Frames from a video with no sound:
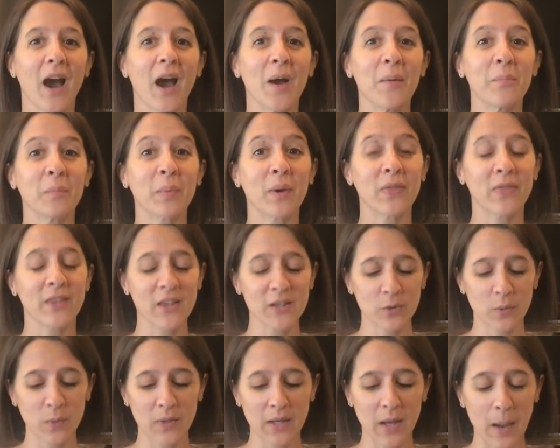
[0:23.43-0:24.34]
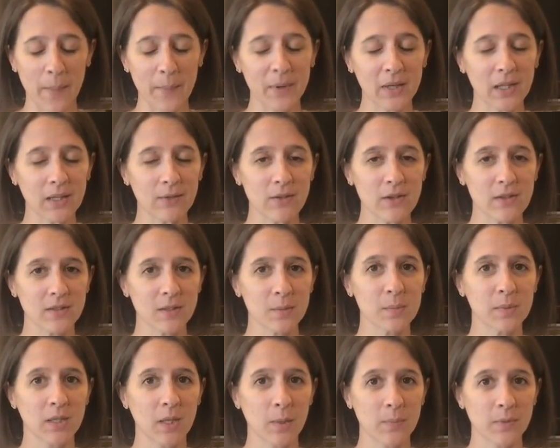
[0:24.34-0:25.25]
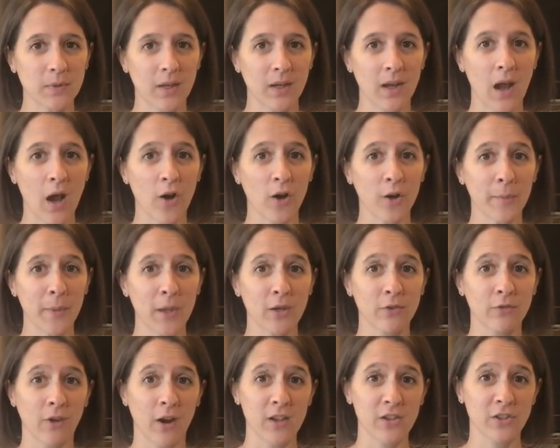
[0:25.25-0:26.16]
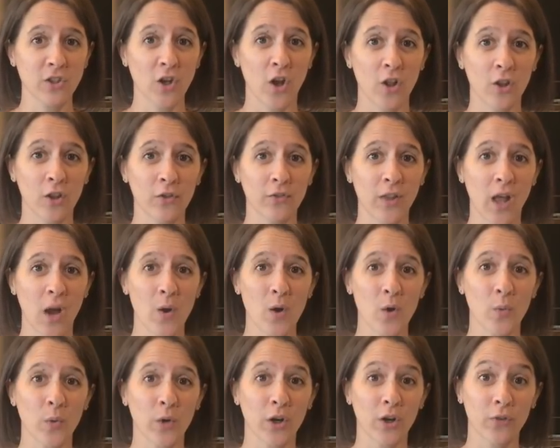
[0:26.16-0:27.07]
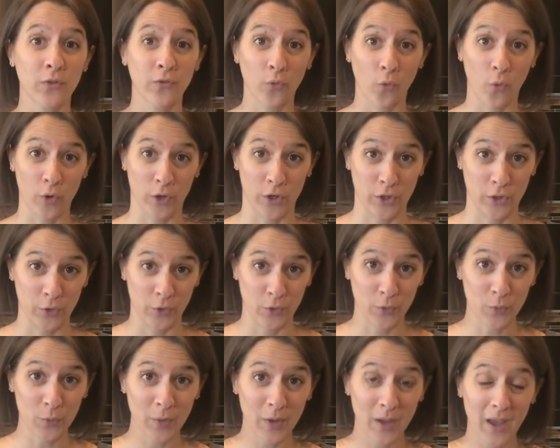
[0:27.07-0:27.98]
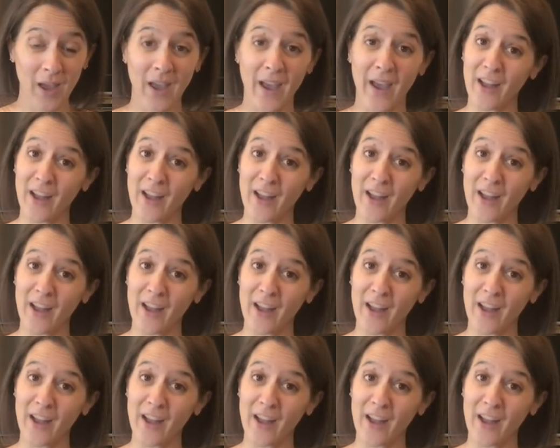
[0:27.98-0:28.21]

Um, but this one, I'm going to give you some tips on how to make rice cauliflower work for you.